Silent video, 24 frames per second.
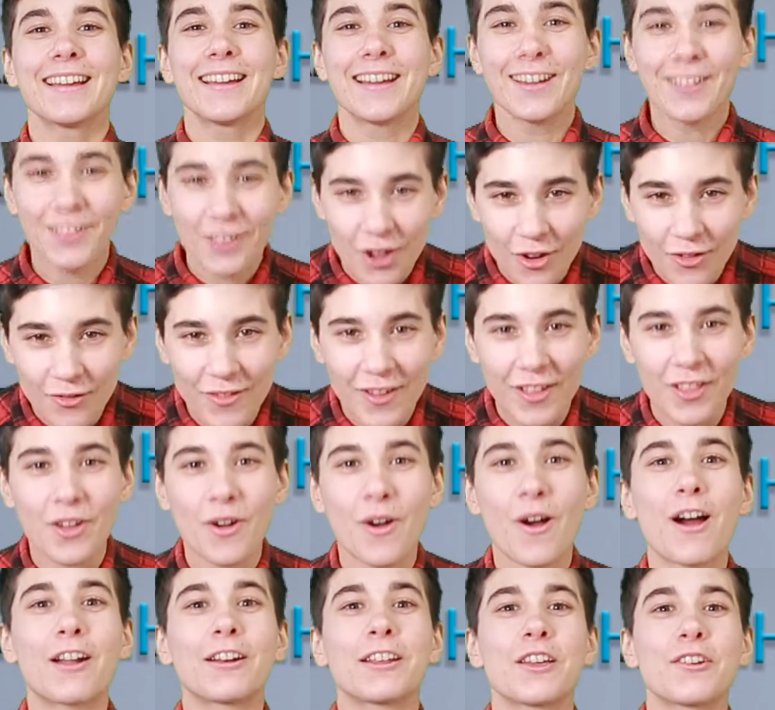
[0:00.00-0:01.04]
Hello fellow
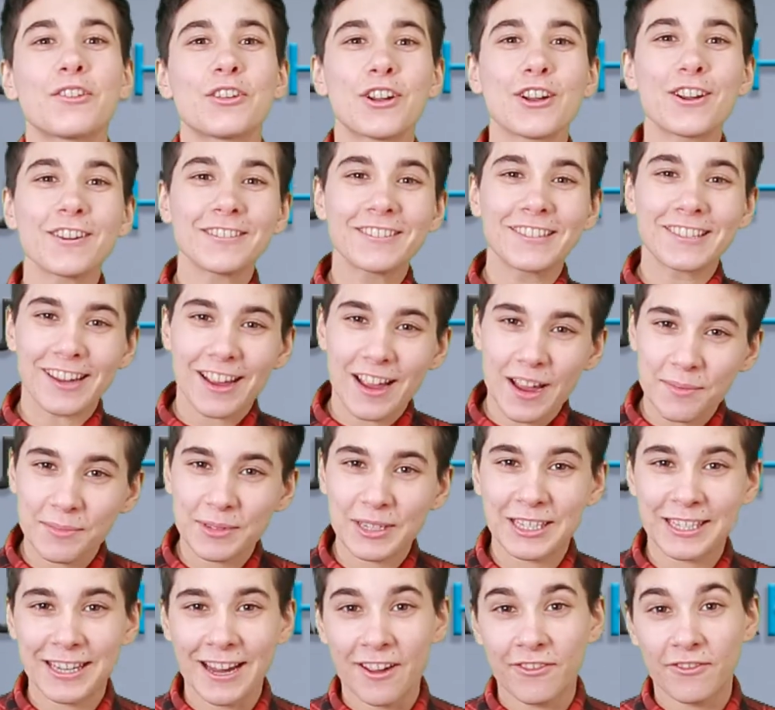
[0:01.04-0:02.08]
audio nerds, I'm
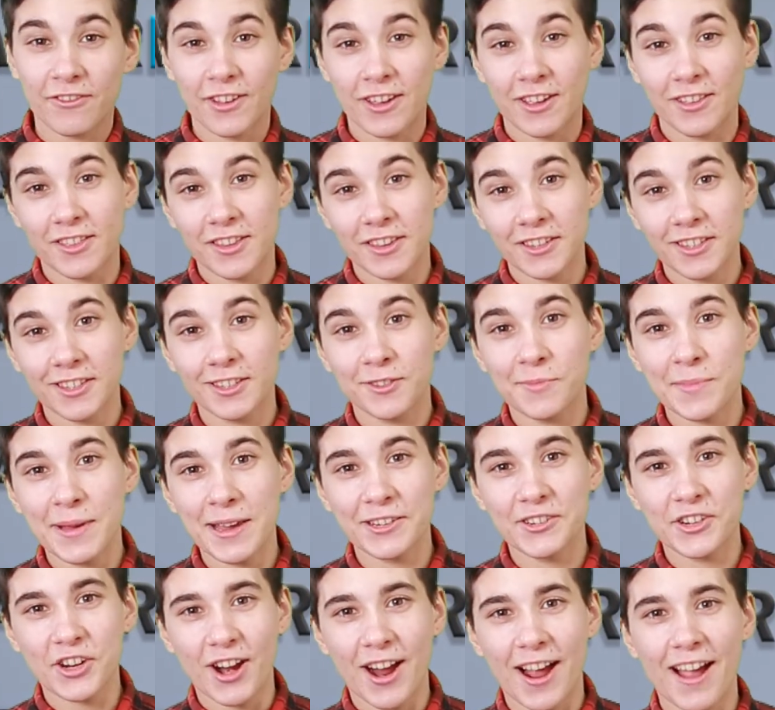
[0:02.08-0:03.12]
Steph and this is
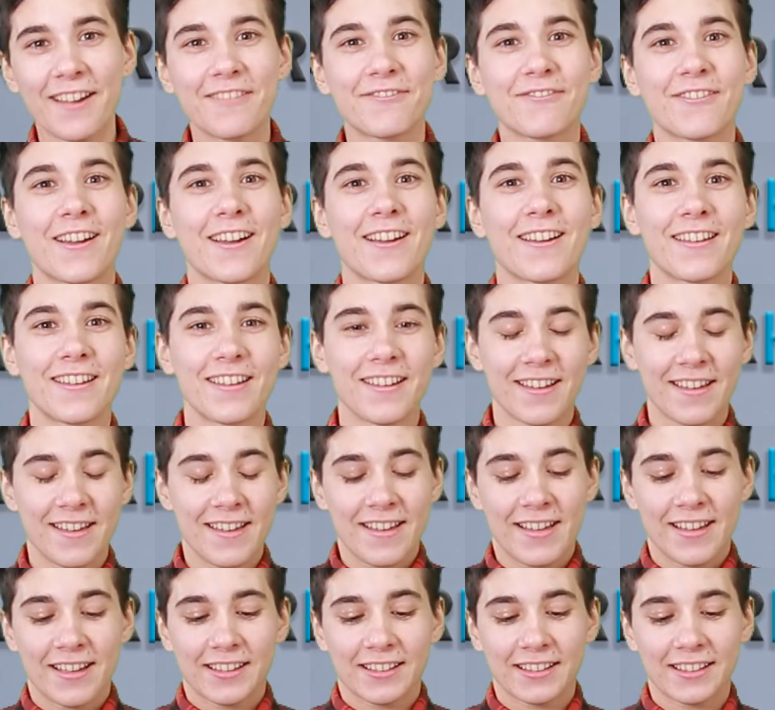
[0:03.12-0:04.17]
Major Hi-Fi.
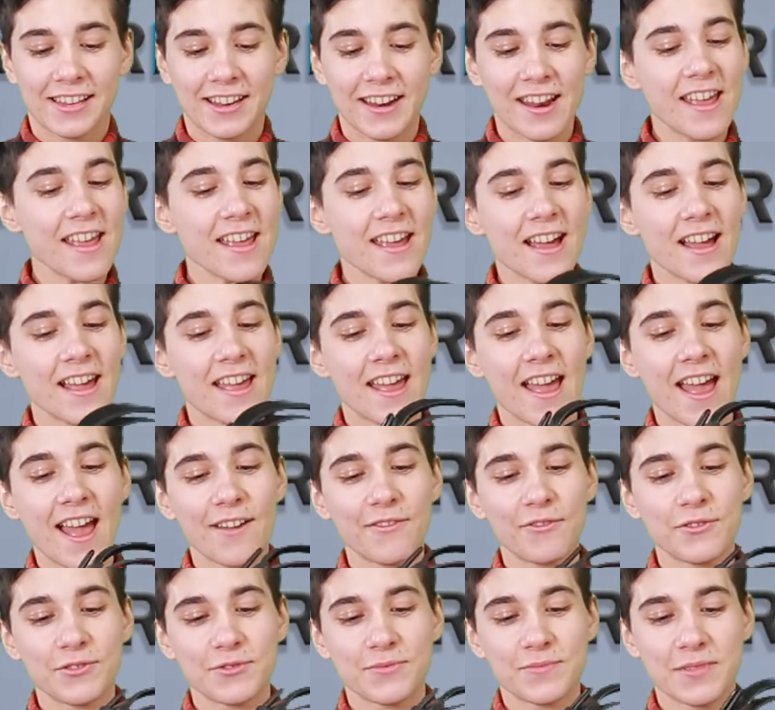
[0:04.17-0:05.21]
Today I
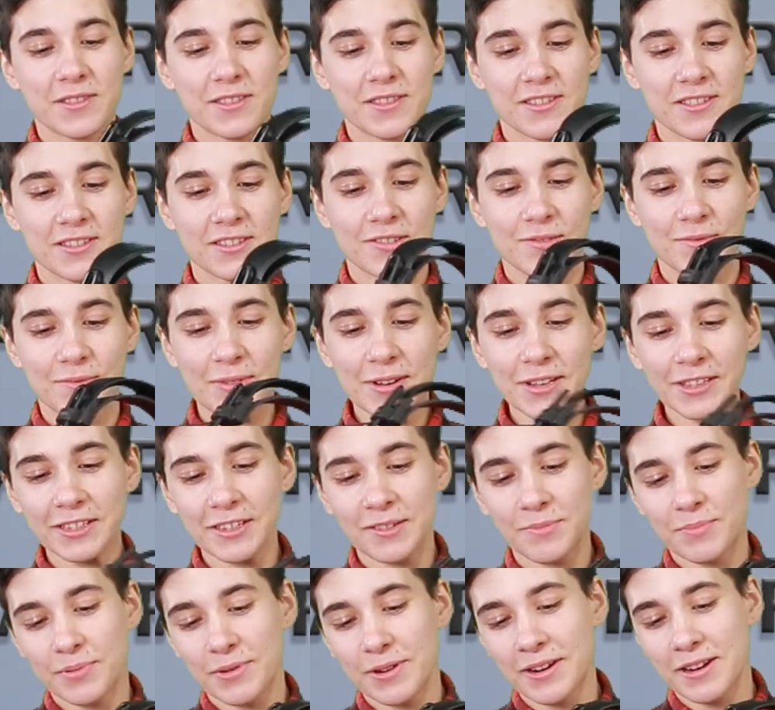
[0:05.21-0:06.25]
have with me this
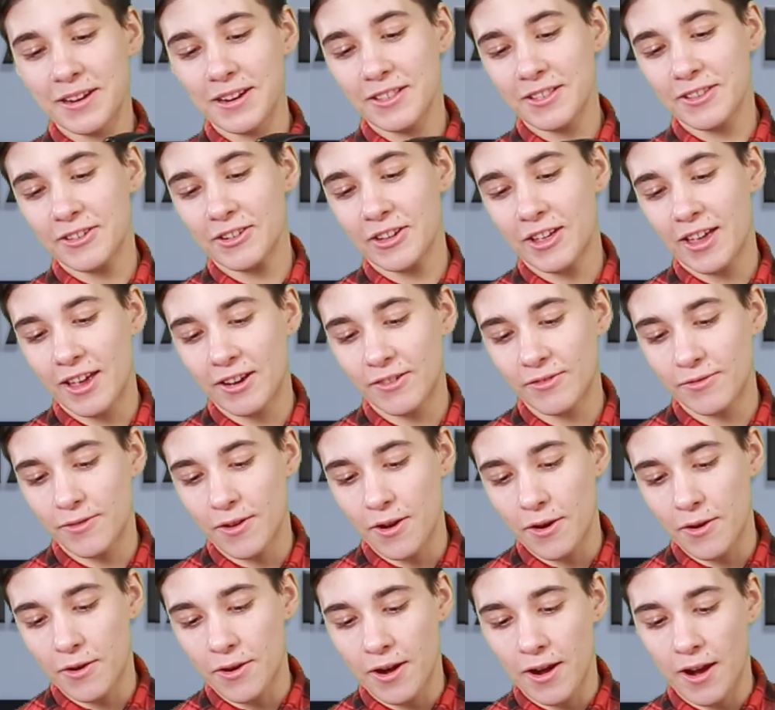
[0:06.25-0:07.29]
really pretty little
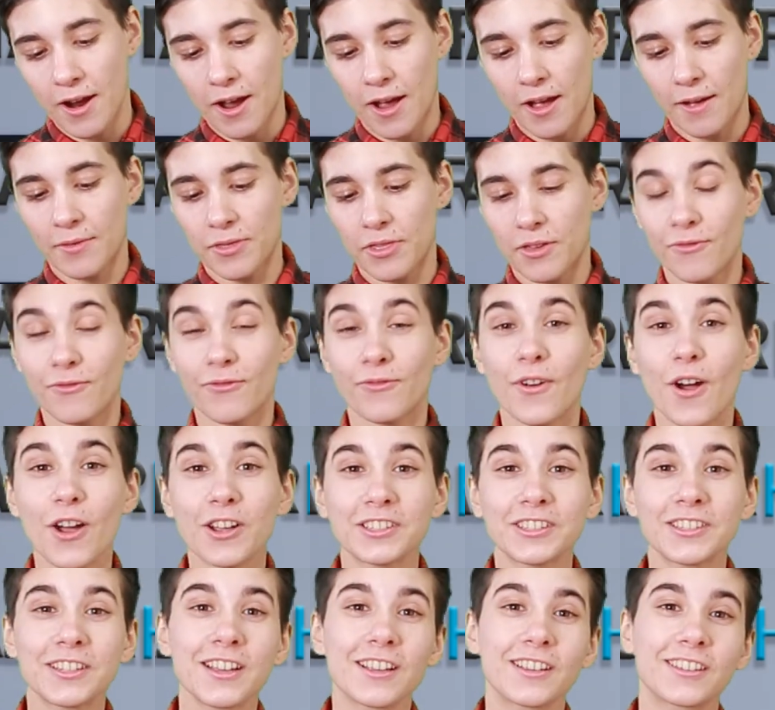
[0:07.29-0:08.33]
headphone, the
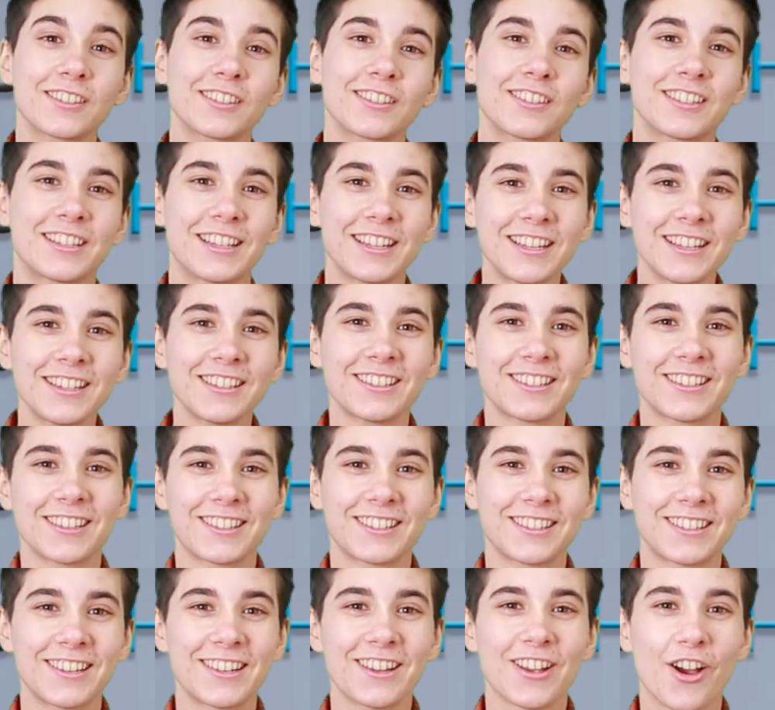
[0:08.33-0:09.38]
Fostex
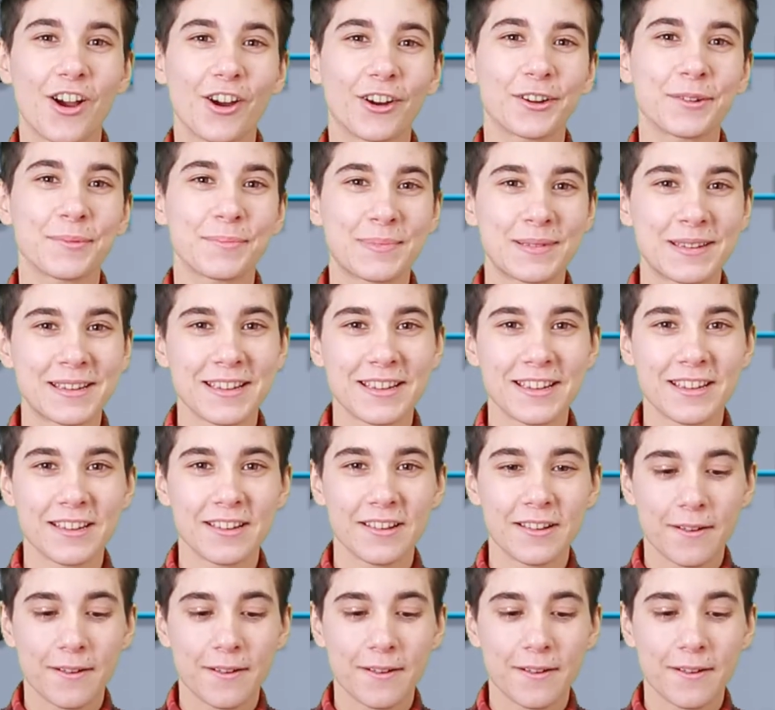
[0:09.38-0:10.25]
T60RP.